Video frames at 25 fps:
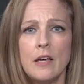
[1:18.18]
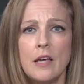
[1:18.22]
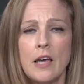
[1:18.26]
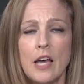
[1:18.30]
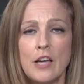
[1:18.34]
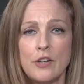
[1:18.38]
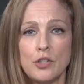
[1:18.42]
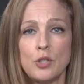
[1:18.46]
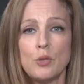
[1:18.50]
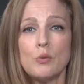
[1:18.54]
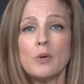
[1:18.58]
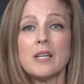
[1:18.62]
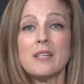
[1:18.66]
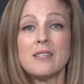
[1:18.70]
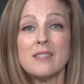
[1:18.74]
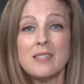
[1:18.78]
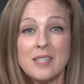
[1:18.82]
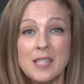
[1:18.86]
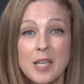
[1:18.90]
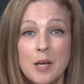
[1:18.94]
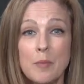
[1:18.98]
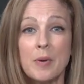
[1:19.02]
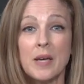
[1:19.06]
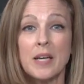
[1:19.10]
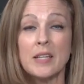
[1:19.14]
and to
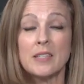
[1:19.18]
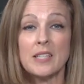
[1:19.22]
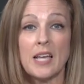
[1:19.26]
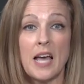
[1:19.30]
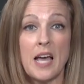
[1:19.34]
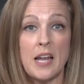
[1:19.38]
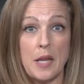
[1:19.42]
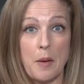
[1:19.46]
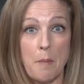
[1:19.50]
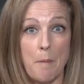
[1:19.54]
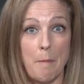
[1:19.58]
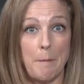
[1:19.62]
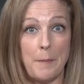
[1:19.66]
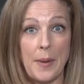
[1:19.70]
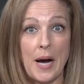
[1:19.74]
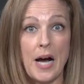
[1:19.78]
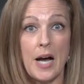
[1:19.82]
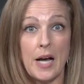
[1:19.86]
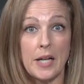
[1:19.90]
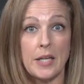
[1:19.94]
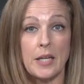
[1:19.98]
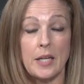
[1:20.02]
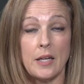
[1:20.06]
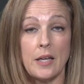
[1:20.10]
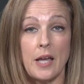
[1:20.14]
exhibit an
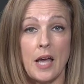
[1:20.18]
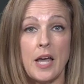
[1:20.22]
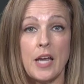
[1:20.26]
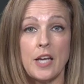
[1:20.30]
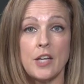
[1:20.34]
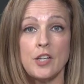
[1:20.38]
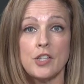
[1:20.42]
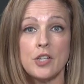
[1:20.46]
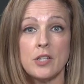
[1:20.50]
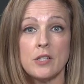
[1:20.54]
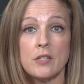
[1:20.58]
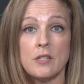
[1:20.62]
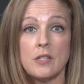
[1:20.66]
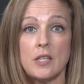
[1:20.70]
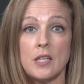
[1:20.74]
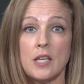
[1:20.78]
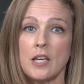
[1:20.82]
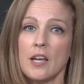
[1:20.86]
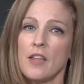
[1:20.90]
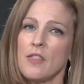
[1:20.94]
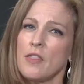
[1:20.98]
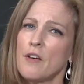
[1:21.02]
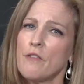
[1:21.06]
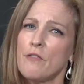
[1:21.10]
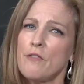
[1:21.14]
embodied agency
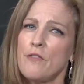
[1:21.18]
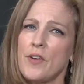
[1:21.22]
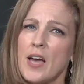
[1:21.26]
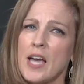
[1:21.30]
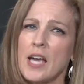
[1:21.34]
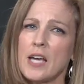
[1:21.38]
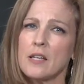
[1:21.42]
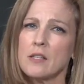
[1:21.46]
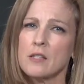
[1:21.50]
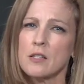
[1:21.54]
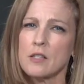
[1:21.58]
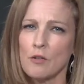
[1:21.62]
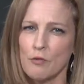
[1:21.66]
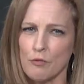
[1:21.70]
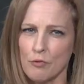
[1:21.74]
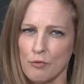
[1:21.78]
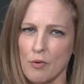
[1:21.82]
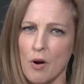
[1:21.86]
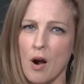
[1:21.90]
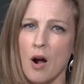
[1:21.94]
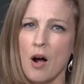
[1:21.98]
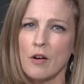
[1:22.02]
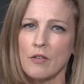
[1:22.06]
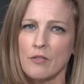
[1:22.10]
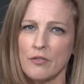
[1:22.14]
in the face of
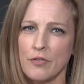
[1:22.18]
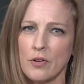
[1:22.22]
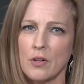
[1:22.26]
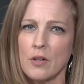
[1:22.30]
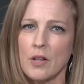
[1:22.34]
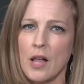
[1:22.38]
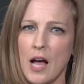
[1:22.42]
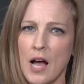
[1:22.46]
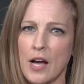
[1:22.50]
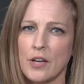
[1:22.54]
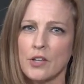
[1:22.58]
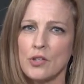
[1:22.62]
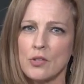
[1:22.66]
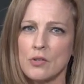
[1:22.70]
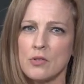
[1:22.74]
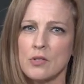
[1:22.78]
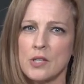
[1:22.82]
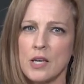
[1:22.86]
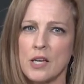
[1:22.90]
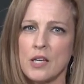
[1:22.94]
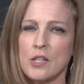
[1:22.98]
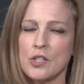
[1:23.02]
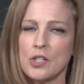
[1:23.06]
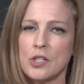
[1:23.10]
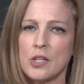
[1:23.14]
wrongful
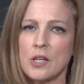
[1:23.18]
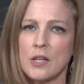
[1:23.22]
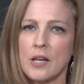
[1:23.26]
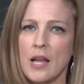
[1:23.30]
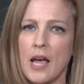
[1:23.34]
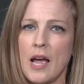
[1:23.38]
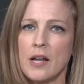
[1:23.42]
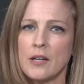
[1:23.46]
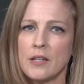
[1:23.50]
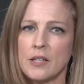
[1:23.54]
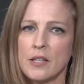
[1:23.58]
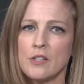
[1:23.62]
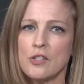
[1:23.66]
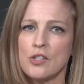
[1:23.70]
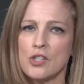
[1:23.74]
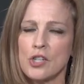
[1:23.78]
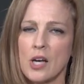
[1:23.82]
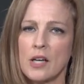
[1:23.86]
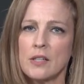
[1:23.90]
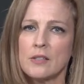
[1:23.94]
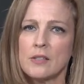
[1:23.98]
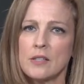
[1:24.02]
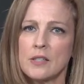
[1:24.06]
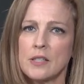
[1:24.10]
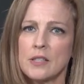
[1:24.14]
accusation and
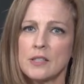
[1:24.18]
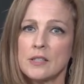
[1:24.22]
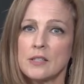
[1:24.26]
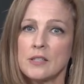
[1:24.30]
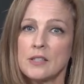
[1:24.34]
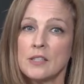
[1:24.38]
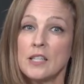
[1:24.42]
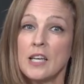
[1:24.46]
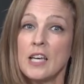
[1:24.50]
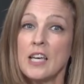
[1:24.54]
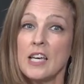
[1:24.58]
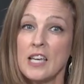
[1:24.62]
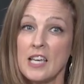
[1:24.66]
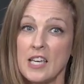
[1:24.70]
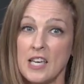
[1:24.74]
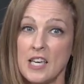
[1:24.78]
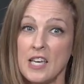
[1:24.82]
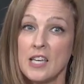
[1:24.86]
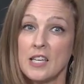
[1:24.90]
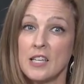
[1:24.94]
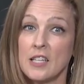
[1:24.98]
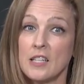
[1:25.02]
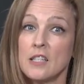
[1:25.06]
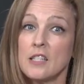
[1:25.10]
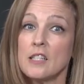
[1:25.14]
injustice
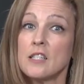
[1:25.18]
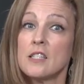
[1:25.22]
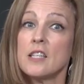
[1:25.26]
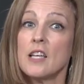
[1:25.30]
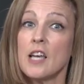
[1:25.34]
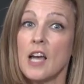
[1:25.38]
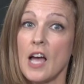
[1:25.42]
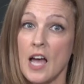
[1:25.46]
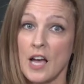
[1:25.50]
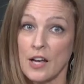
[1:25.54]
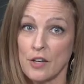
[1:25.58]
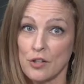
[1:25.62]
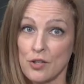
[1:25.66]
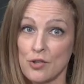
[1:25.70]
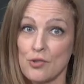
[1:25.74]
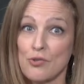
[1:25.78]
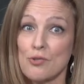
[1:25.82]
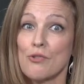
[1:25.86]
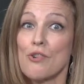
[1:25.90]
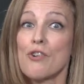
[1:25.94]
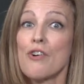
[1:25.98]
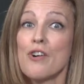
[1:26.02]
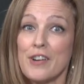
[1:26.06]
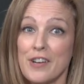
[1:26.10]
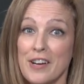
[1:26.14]
is
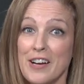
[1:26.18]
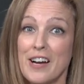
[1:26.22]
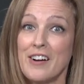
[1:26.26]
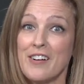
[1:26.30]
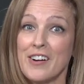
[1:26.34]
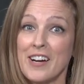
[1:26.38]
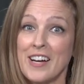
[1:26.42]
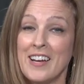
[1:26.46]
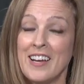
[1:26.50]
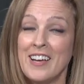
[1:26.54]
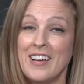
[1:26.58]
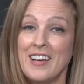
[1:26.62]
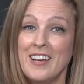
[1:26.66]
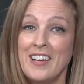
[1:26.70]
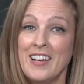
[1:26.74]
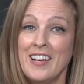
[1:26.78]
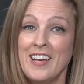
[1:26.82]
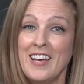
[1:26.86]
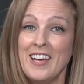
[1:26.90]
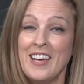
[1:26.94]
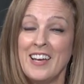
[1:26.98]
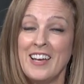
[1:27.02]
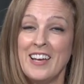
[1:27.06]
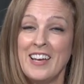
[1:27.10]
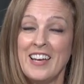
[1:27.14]
extraordinary
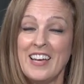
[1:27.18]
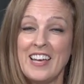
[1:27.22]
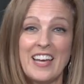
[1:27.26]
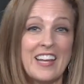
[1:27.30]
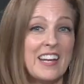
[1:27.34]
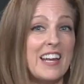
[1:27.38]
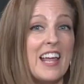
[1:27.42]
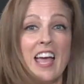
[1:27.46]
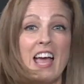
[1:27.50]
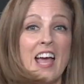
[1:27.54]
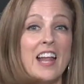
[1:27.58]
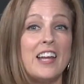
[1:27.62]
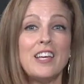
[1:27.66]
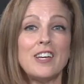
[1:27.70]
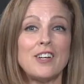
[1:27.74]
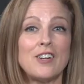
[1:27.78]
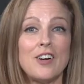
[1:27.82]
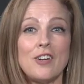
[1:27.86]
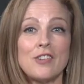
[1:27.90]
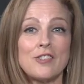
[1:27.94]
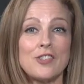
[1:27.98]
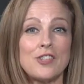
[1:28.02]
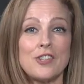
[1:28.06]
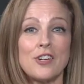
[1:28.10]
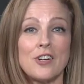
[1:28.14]
in any
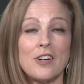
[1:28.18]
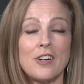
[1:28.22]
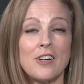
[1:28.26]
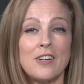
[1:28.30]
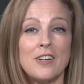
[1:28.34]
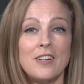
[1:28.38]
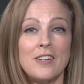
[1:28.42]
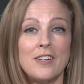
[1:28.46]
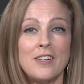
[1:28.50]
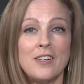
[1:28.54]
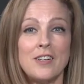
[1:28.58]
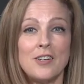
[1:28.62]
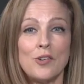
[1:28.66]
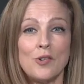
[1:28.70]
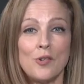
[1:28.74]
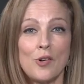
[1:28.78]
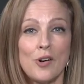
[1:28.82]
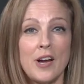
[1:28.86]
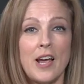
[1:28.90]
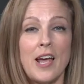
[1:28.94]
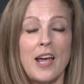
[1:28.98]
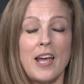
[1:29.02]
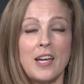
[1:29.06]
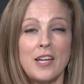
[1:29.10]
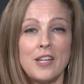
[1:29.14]
culture or
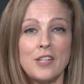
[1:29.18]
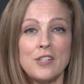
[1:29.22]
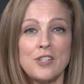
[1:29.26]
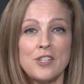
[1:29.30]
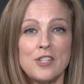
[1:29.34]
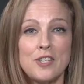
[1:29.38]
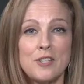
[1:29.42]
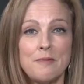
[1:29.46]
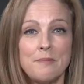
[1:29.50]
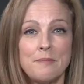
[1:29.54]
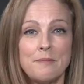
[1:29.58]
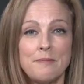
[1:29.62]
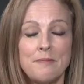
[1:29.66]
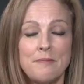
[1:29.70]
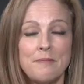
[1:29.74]
age.